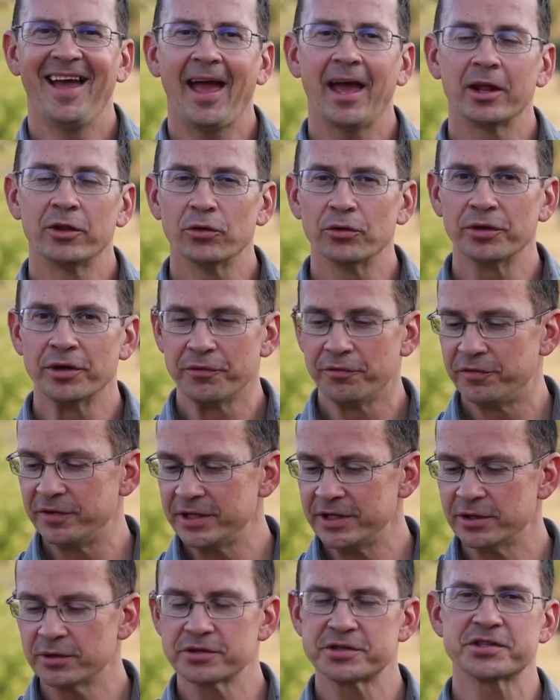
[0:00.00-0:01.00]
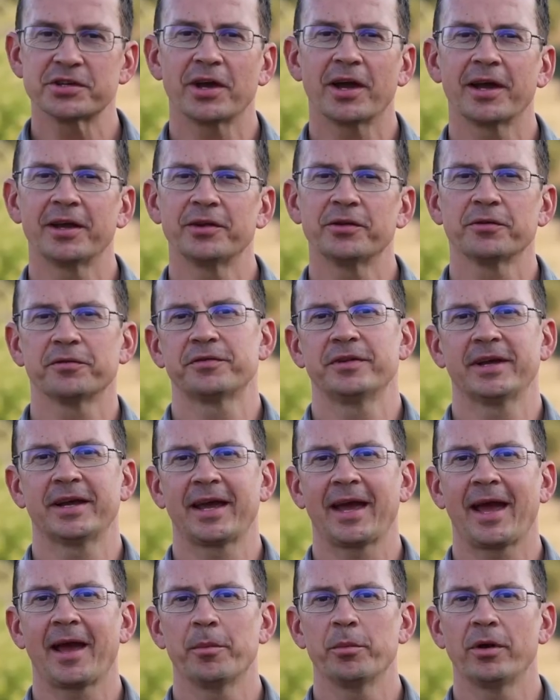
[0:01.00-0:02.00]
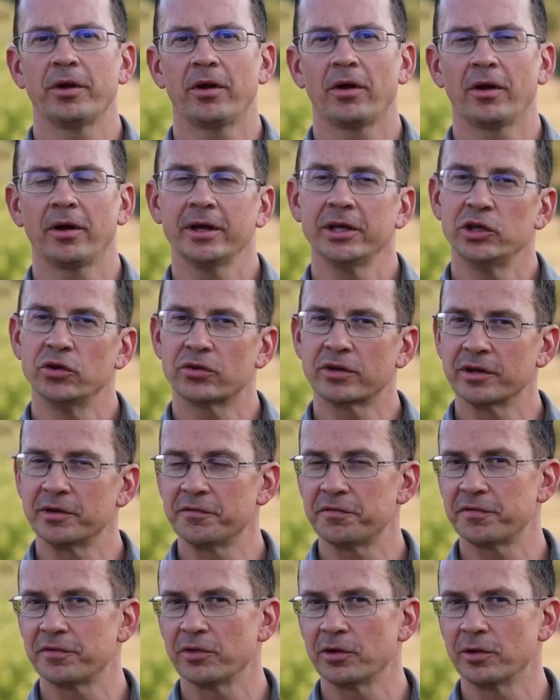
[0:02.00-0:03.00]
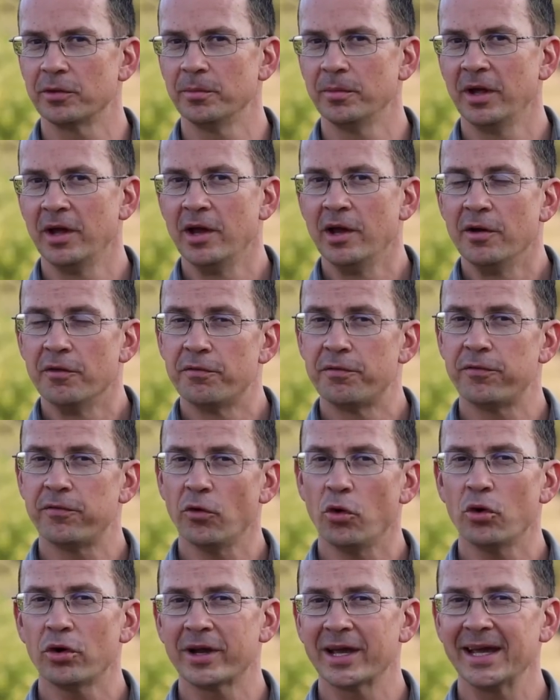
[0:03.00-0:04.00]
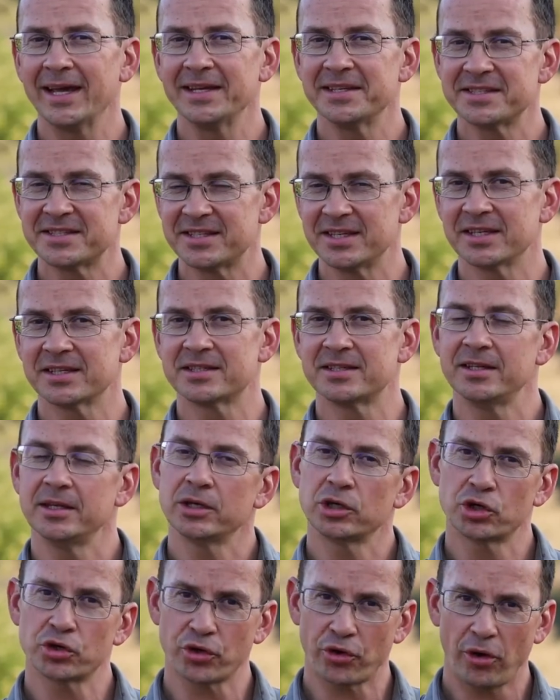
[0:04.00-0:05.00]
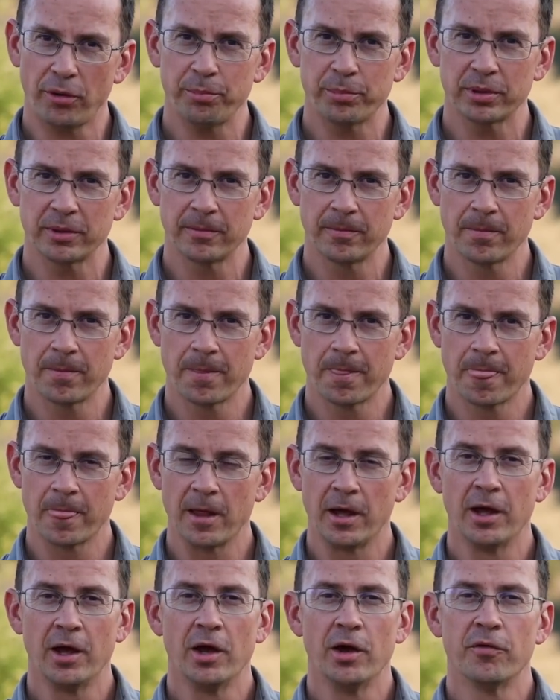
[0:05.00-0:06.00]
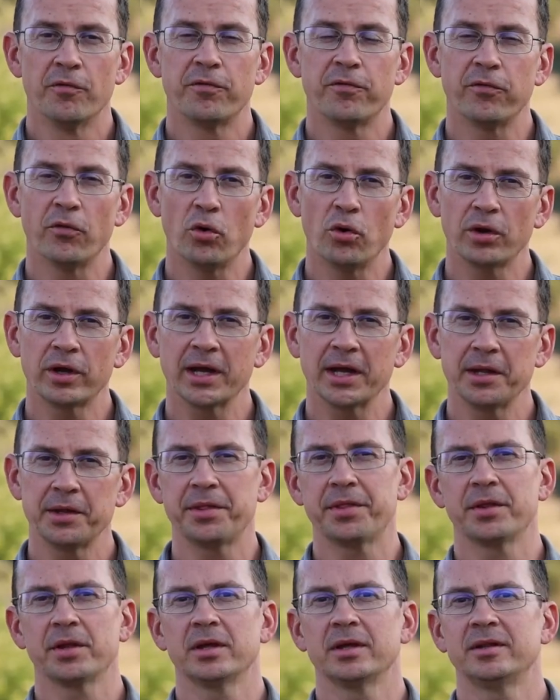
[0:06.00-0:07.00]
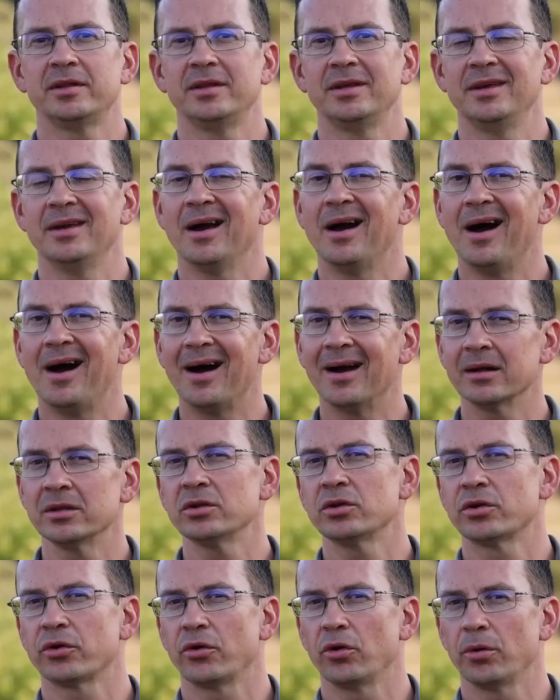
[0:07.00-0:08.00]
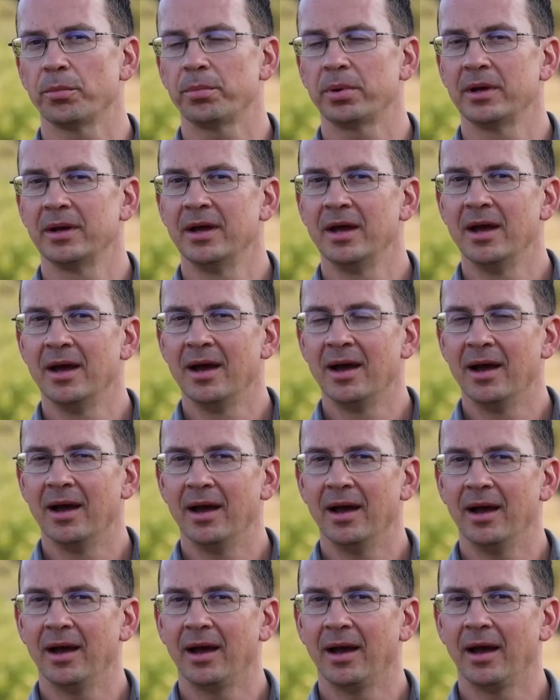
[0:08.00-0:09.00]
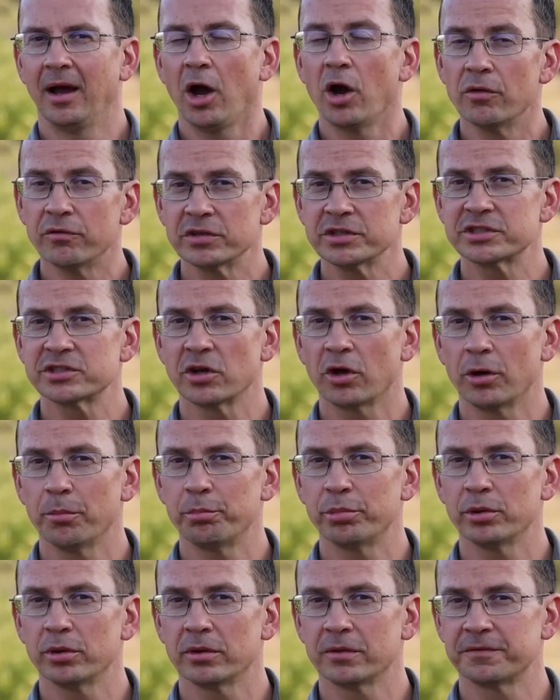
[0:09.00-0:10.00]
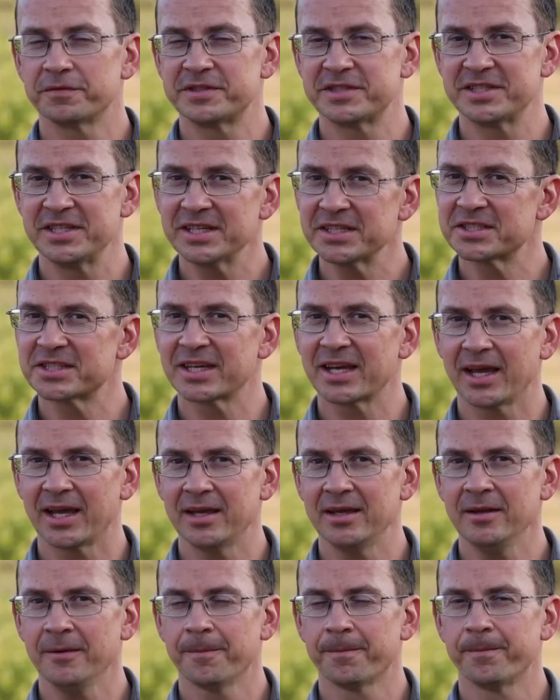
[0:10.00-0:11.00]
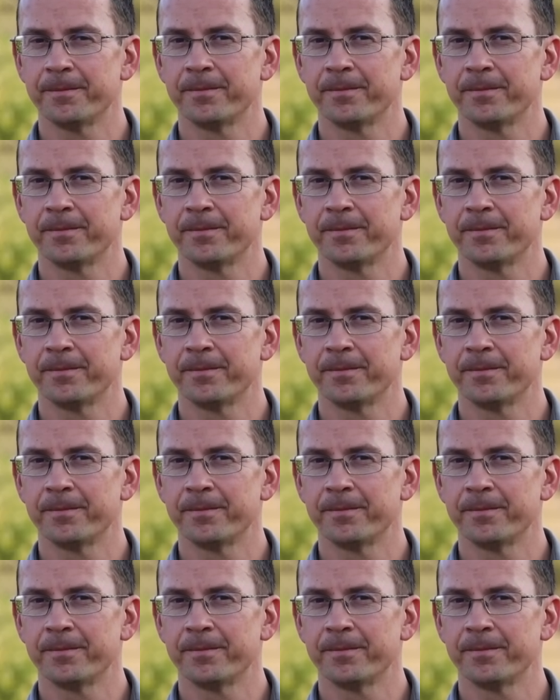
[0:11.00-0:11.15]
And on the video side of the camera, you can film 4K 60 crop, 4K 30 uncrop, oversample of 6K,